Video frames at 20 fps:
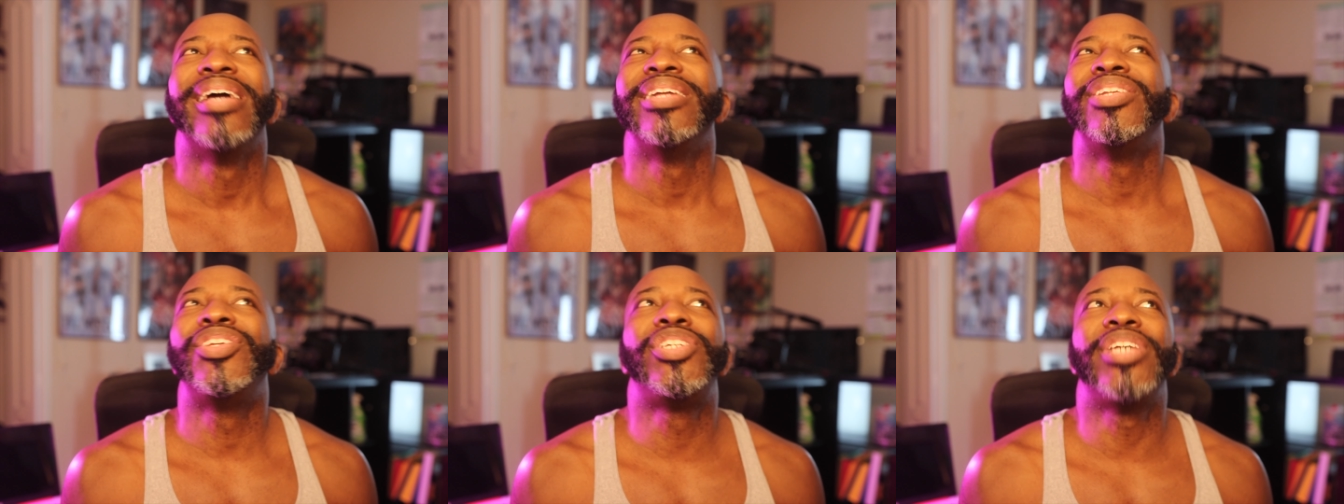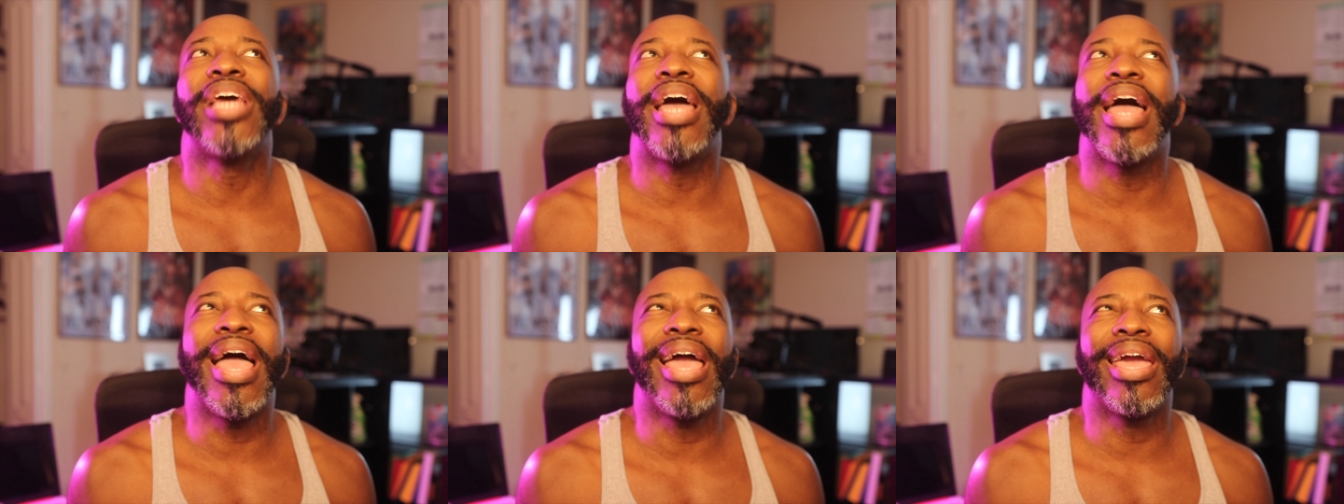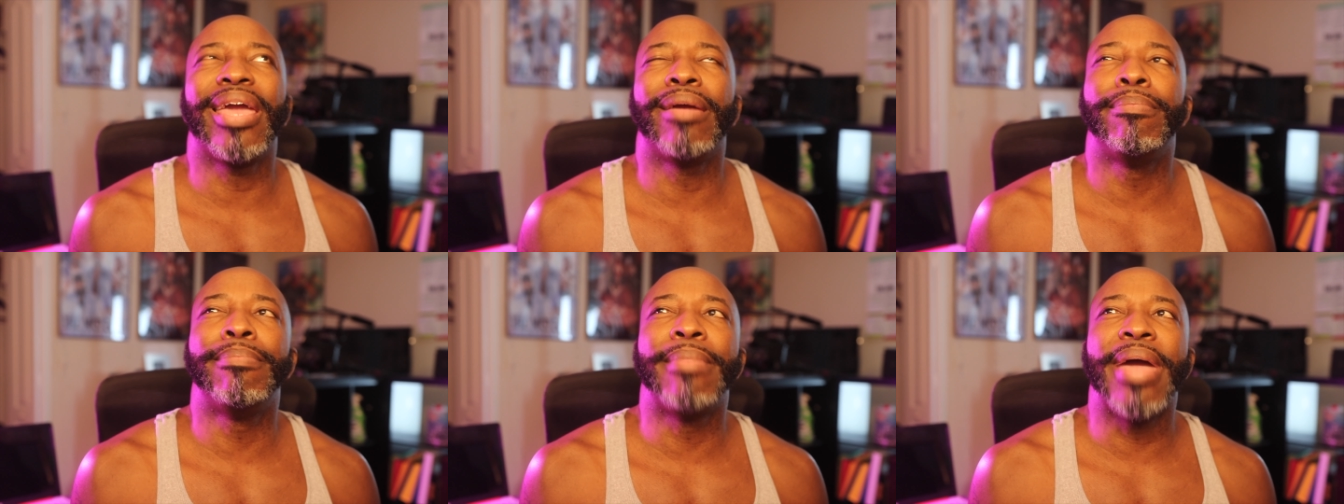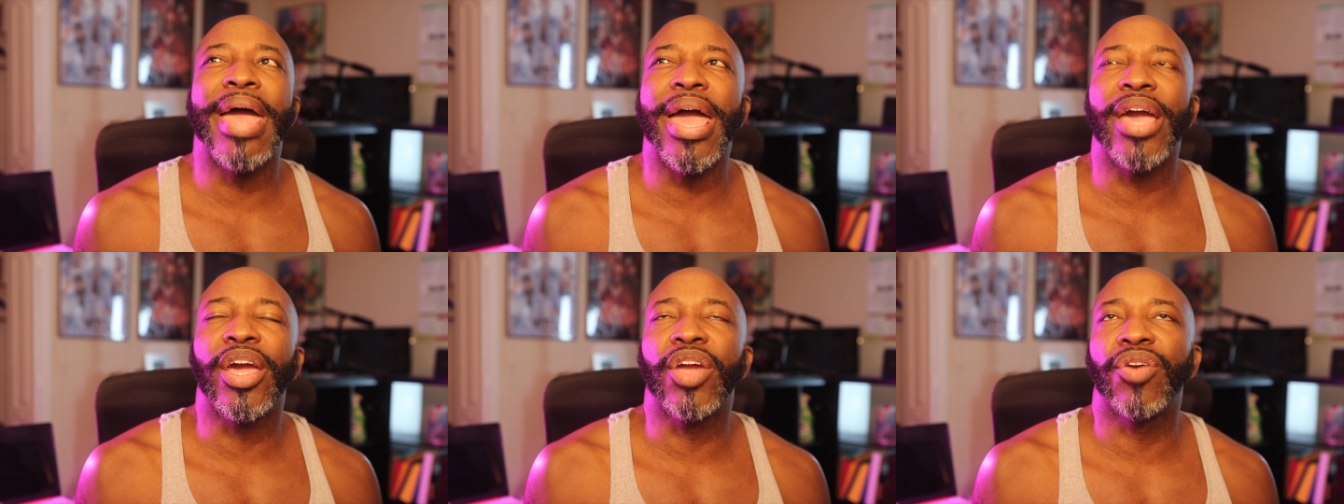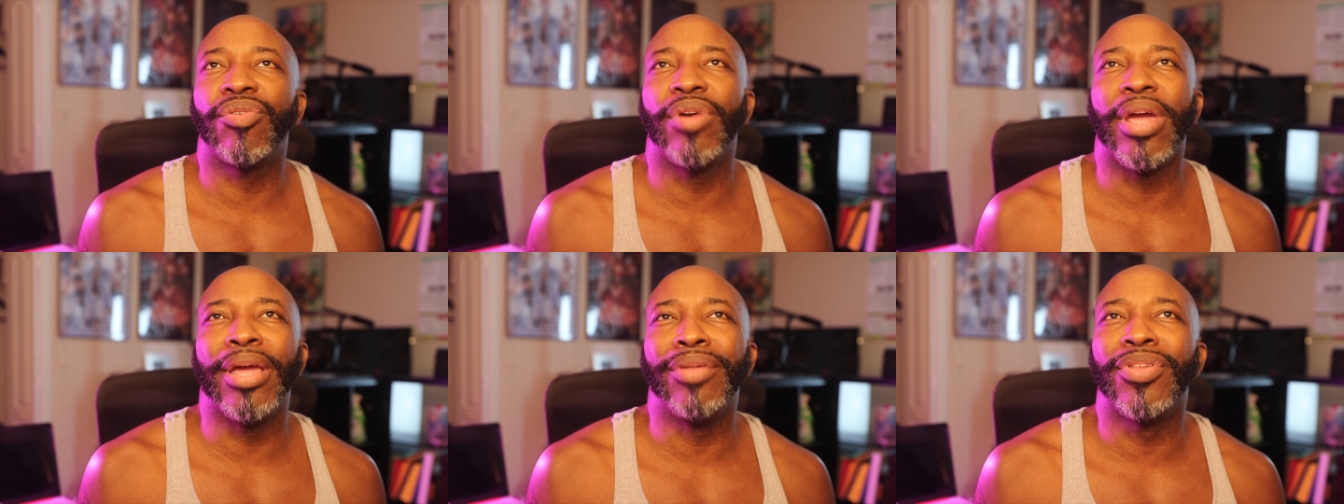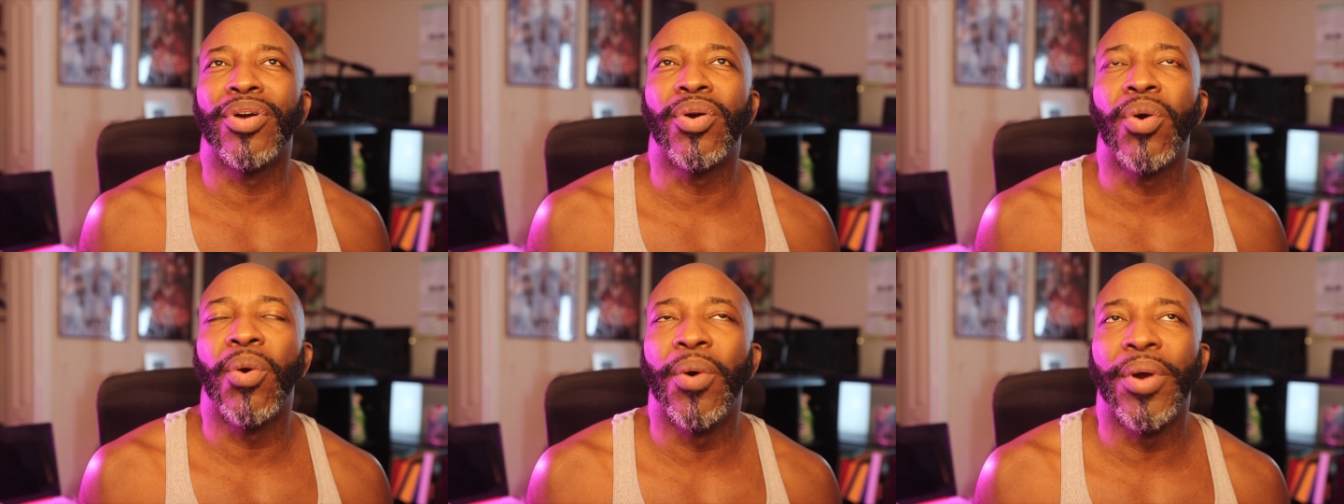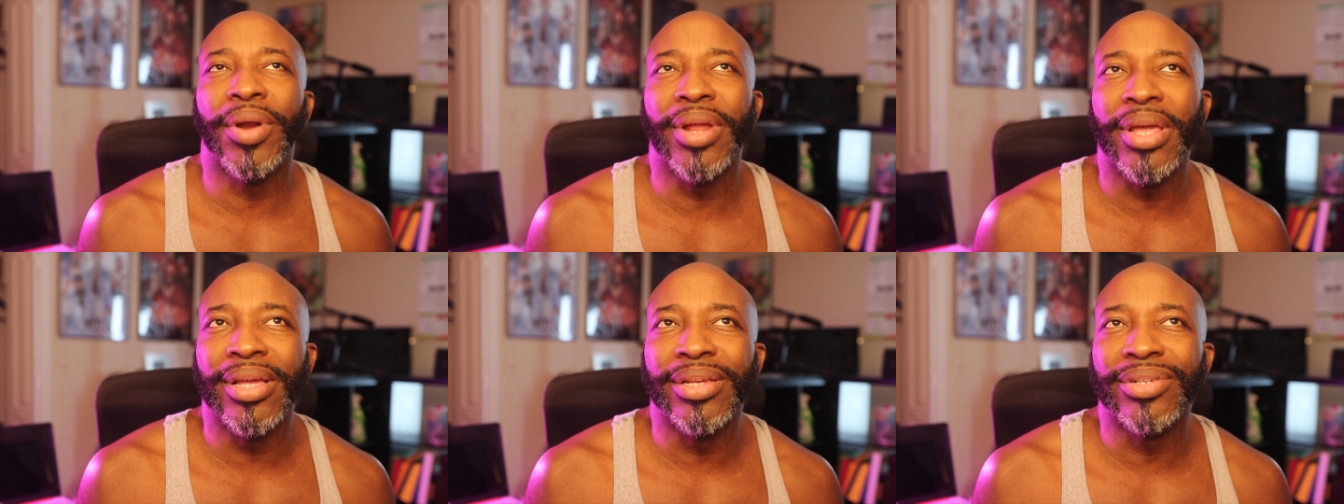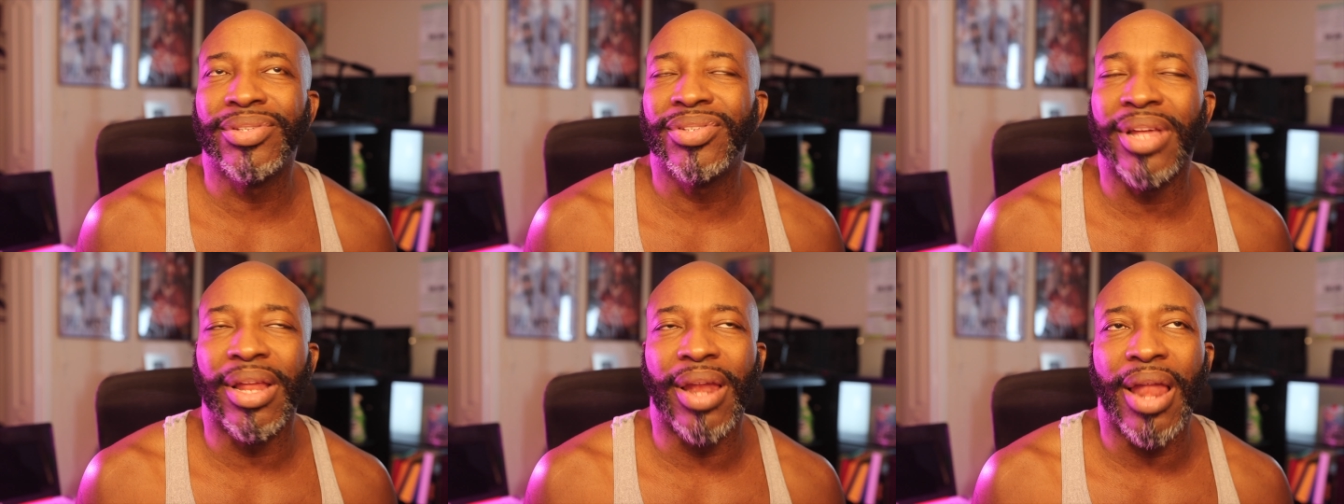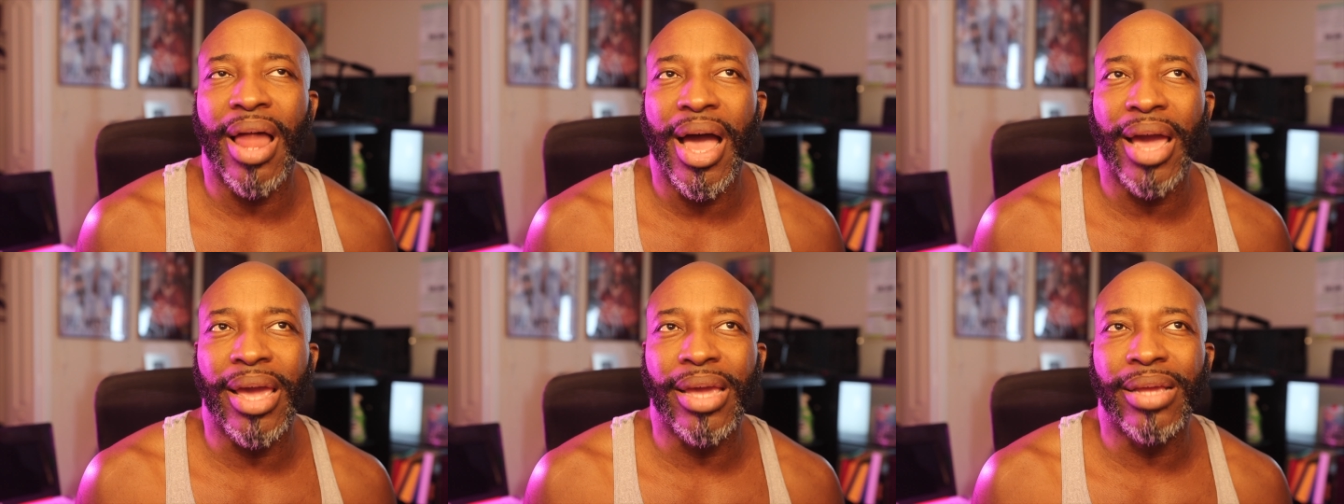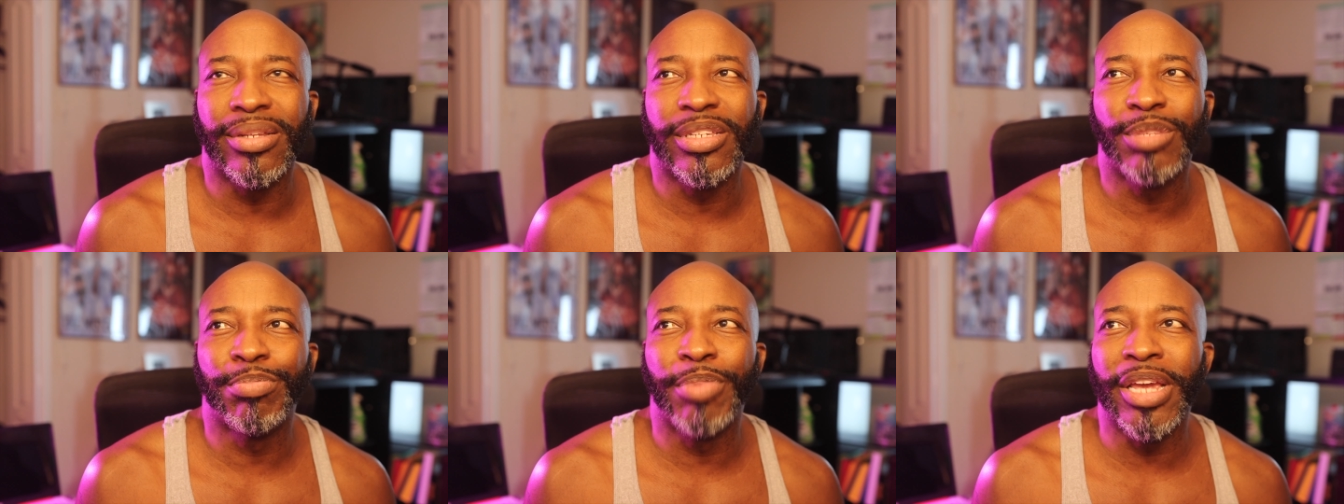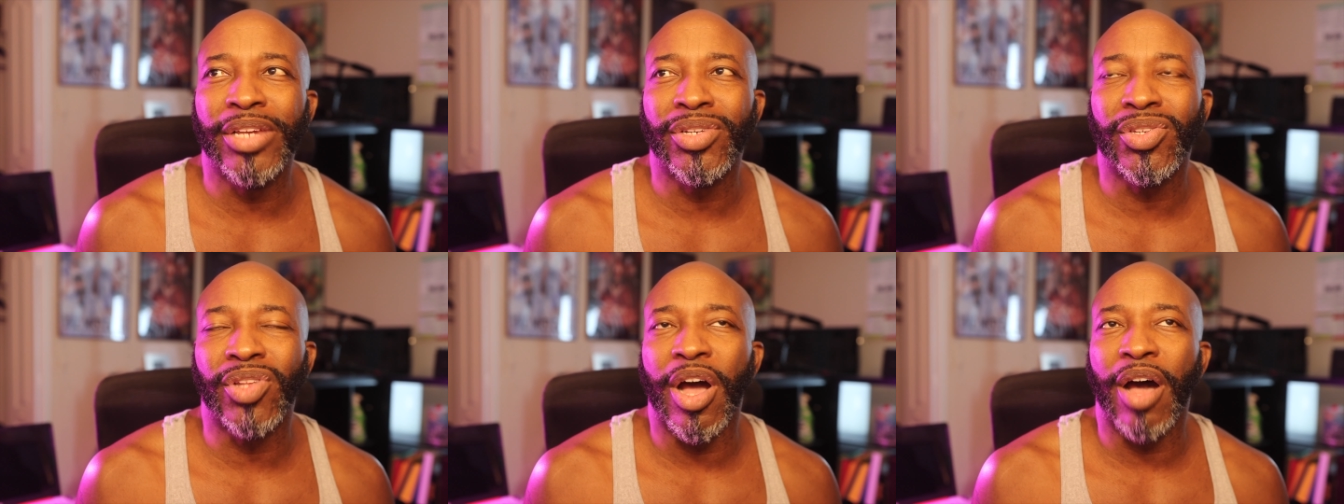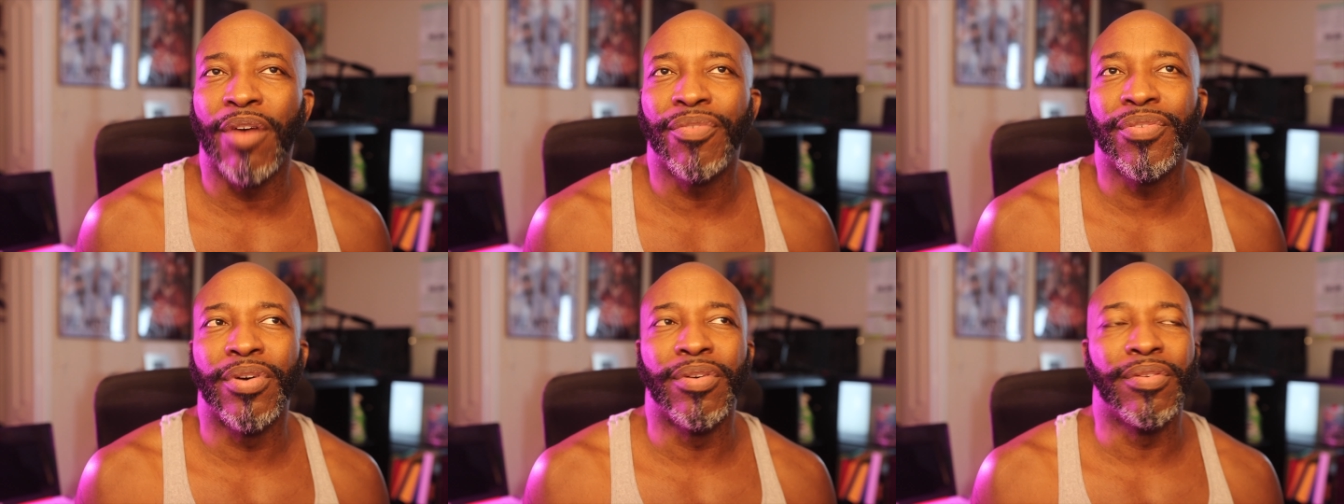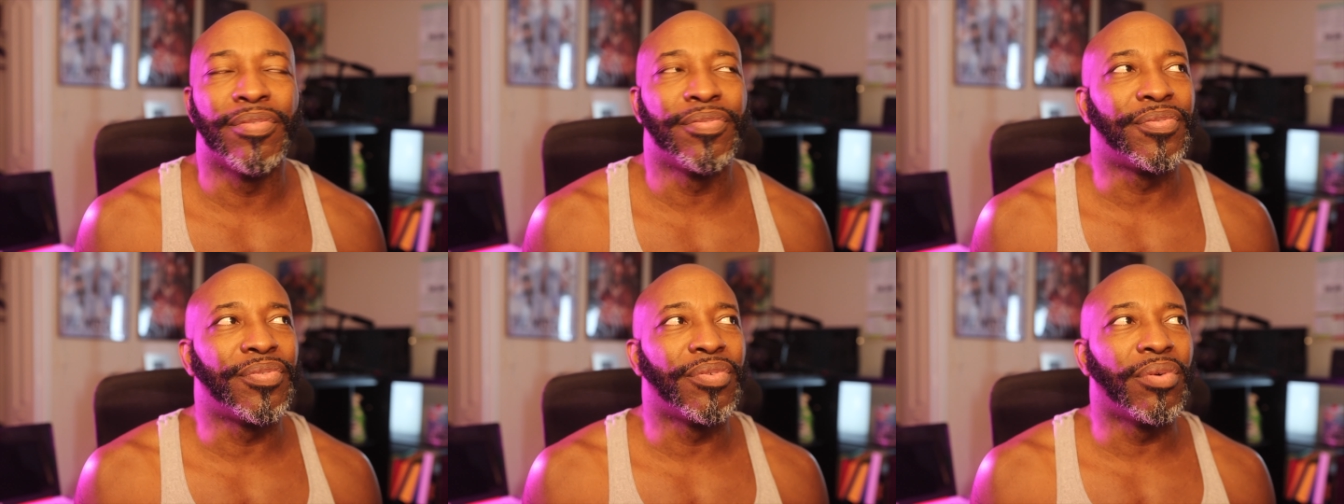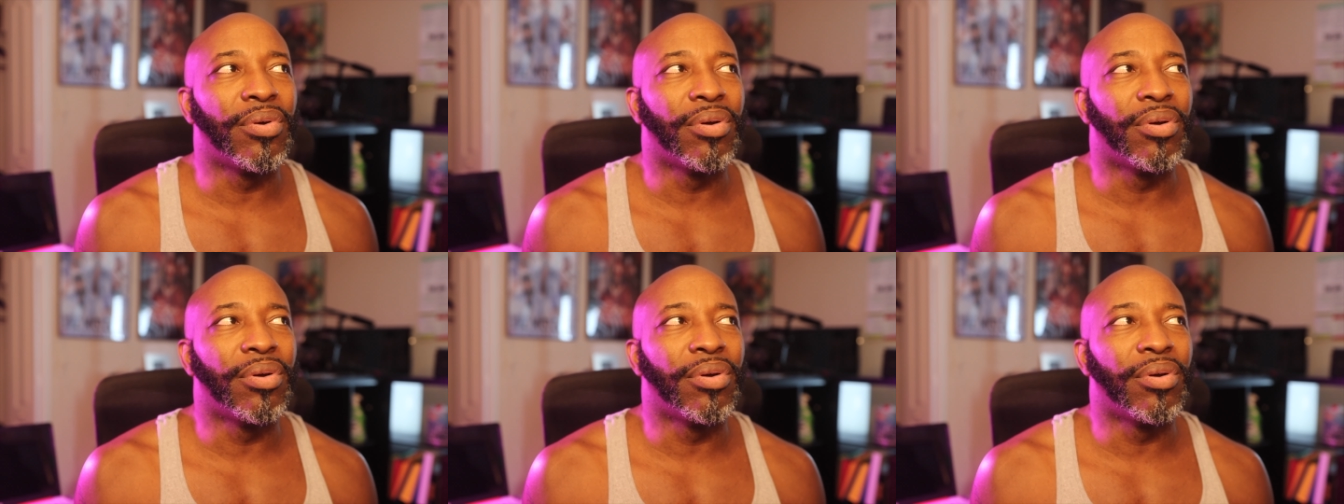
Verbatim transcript: Jag and Matt create the corniest alliance based off of,